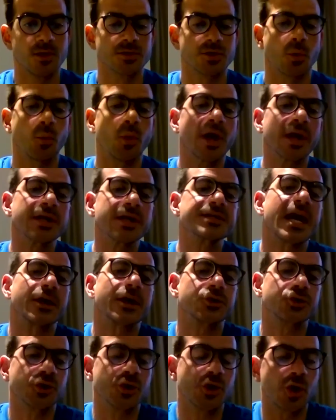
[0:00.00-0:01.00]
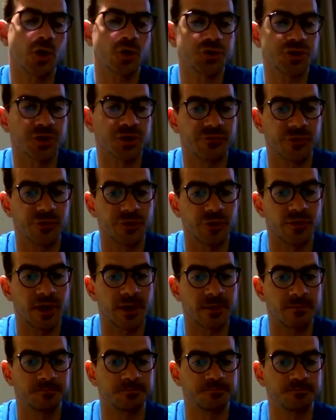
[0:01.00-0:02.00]
So what is actually coaching for you
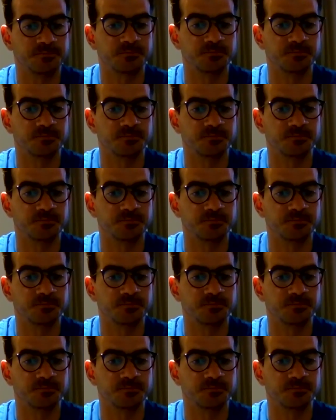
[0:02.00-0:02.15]
then?